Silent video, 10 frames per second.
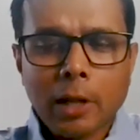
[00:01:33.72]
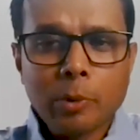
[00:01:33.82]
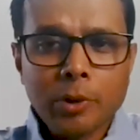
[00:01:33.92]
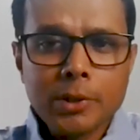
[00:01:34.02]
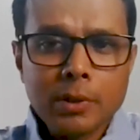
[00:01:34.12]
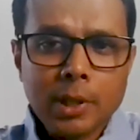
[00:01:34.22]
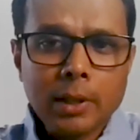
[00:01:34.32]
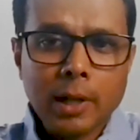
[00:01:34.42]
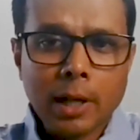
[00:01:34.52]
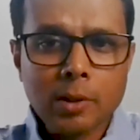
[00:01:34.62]
Transportation
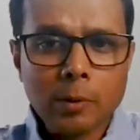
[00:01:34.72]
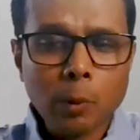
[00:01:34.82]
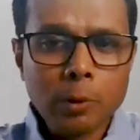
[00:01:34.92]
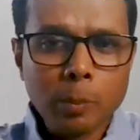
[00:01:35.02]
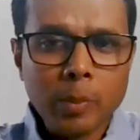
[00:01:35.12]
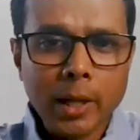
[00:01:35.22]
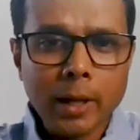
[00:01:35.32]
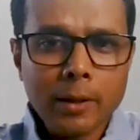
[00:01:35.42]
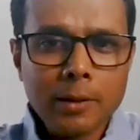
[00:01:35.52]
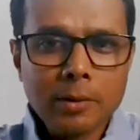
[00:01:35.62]
sector has a role to
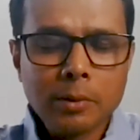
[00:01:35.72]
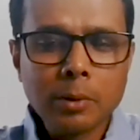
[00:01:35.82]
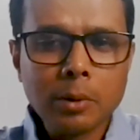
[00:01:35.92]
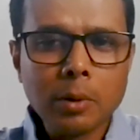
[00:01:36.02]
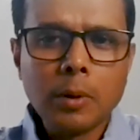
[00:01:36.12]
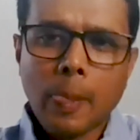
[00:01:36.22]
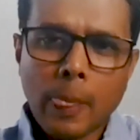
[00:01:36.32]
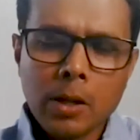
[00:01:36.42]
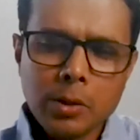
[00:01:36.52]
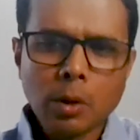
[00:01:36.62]
play. So
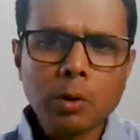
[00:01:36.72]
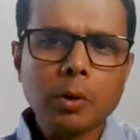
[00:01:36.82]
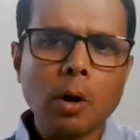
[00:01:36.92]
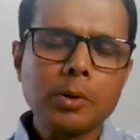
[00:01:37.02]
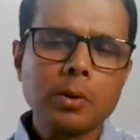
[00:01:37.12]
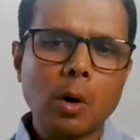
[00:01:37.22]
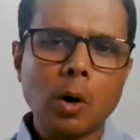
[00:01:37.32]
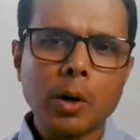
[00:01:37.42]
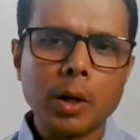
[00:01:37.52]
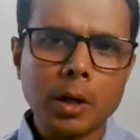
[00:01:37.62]
your thoughts
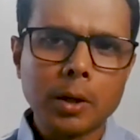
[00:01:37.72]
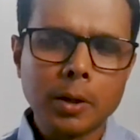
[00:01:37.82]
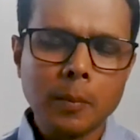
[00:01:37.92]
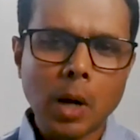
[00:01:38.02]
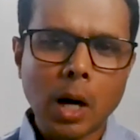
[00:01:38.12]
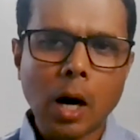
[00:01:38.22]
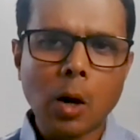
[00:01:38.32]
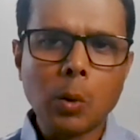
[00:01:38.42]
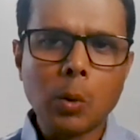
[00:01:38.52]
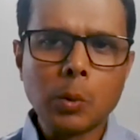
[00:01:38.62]
on
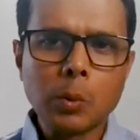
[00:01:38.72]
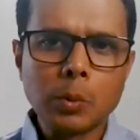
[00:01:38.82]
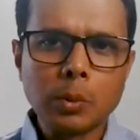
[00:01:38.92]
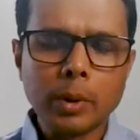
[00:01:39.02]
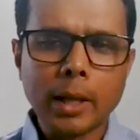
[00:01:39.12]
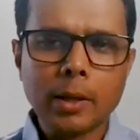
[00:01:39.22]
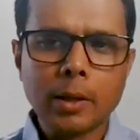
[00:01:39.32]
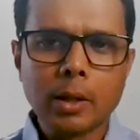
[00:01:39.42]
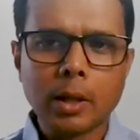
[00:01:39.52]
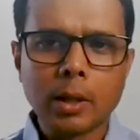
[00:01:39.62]
how
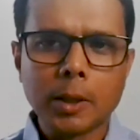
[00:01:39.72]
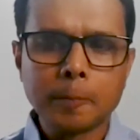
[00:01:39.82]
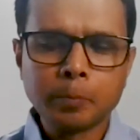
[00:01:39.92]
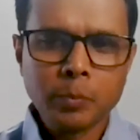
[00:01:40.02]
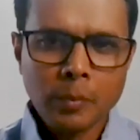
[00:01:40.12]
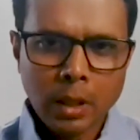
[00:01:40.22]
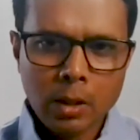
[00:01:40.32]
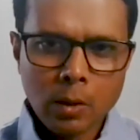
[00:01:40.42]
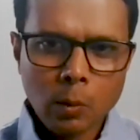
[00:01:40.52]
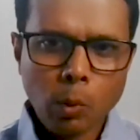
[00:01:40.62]
and
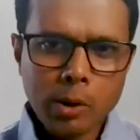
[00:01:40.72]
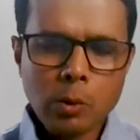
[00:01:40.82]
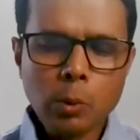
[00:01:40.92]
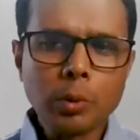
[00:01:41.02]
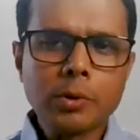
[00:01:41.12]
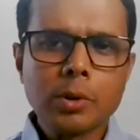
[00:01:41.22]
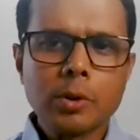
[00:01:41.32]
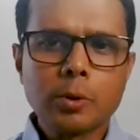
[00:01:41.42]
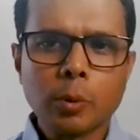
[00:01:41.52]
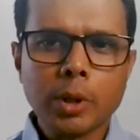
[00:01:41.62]
what routes
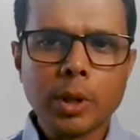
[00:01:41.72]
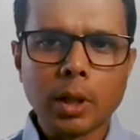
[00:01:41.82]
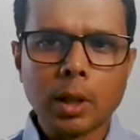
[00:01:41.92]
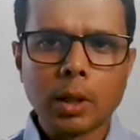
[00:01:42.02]
should